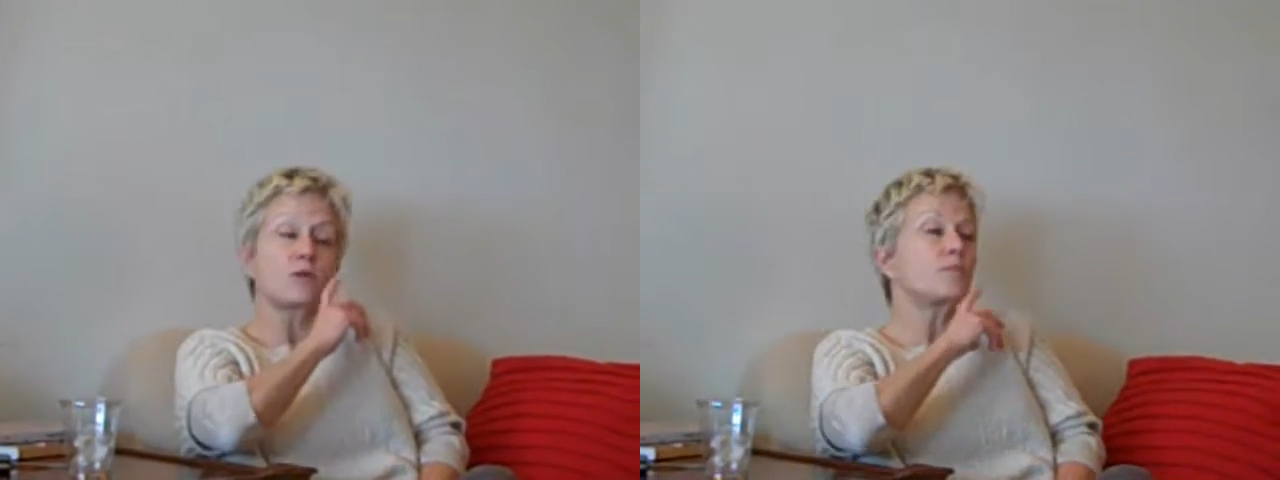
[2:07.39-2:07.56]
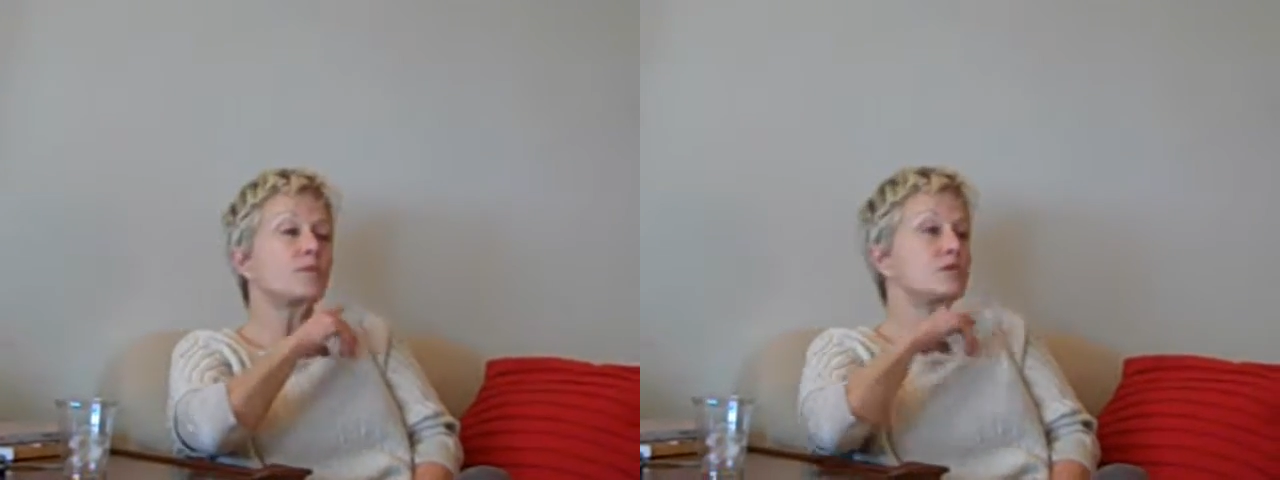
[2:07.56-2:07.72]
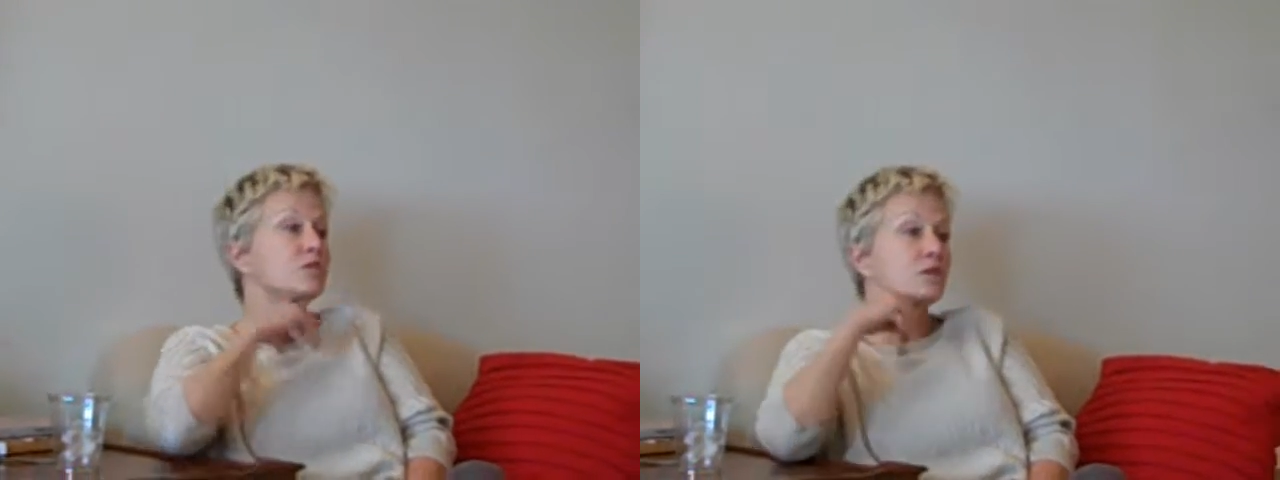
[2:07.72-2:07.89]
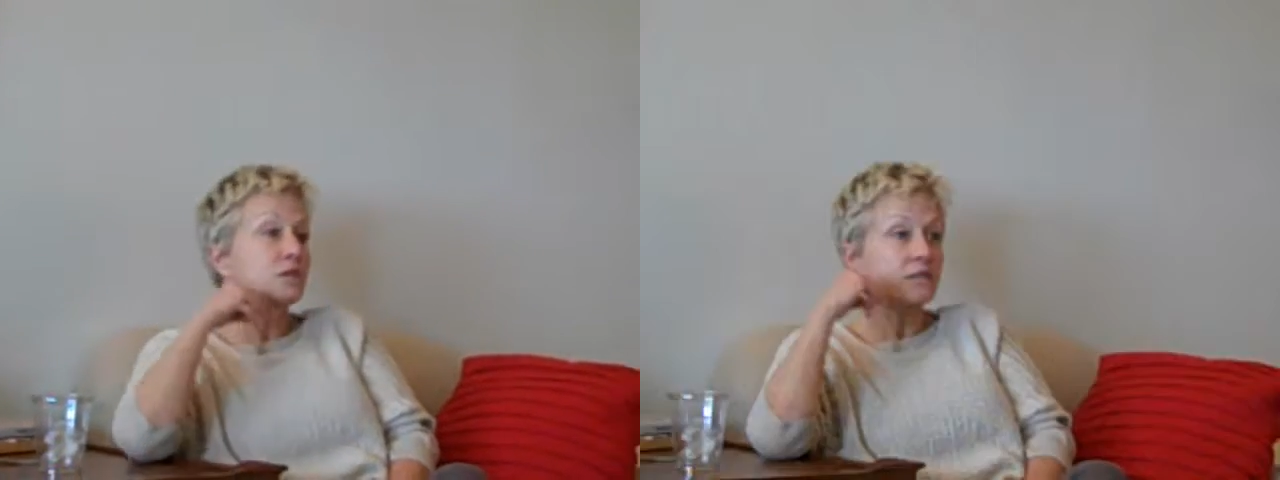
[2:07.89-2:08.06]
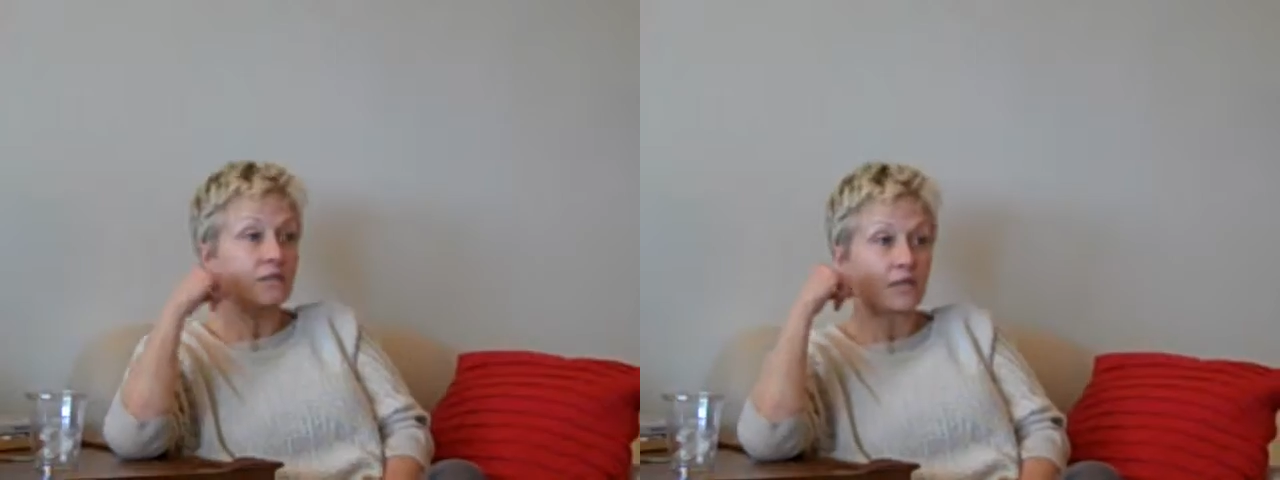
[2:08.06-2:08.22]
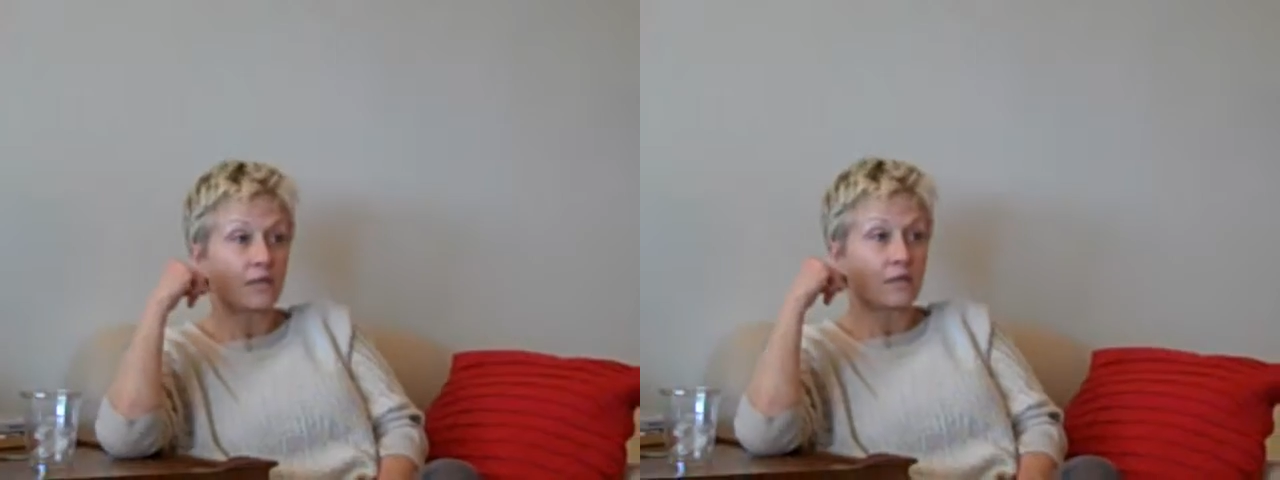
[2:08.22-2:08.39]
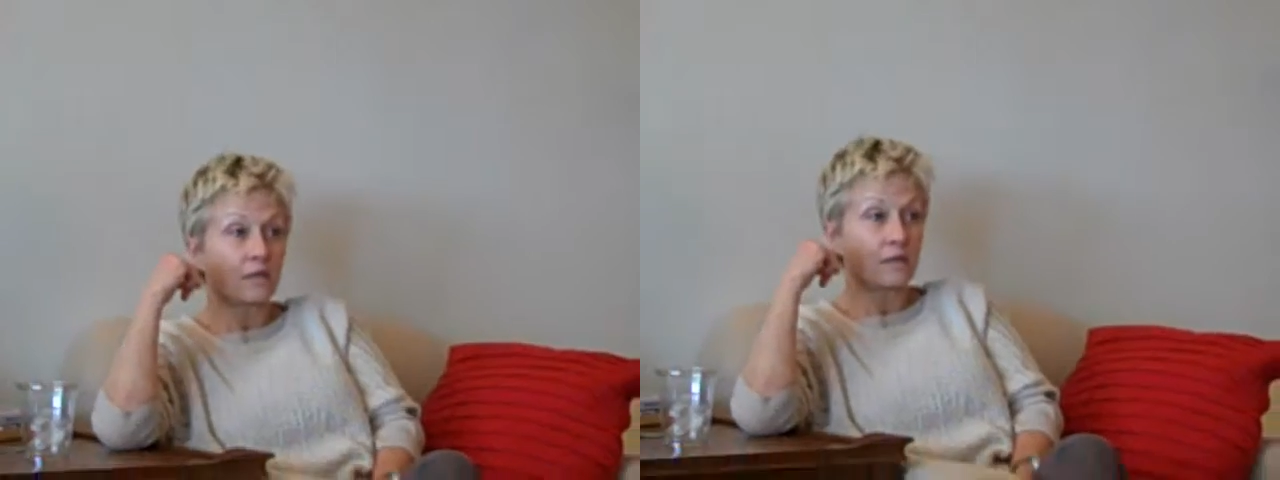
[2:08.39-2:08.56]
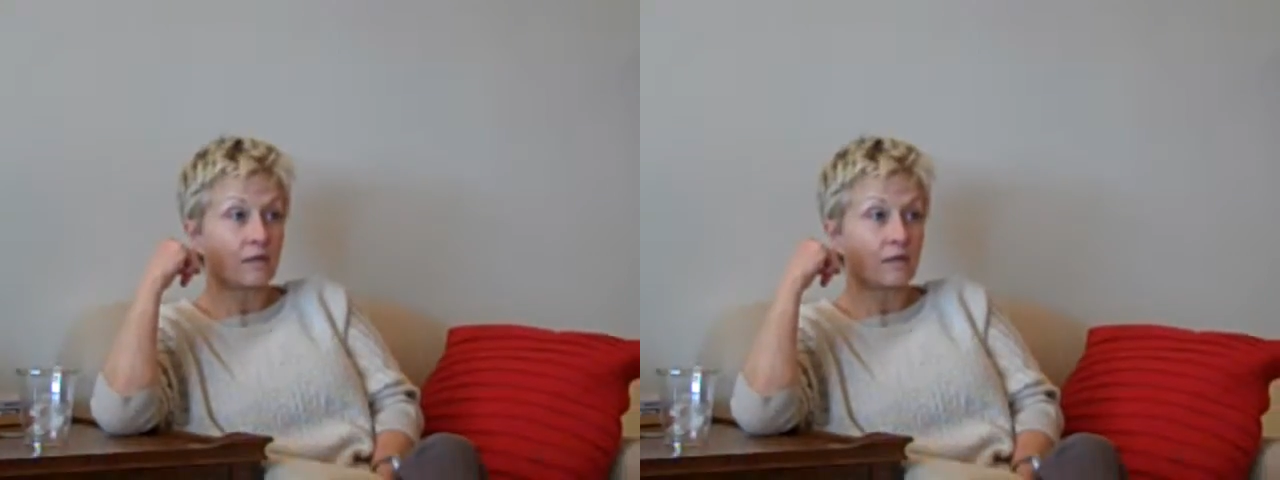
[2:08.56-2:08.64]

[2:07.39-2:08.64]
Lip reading: opportunity,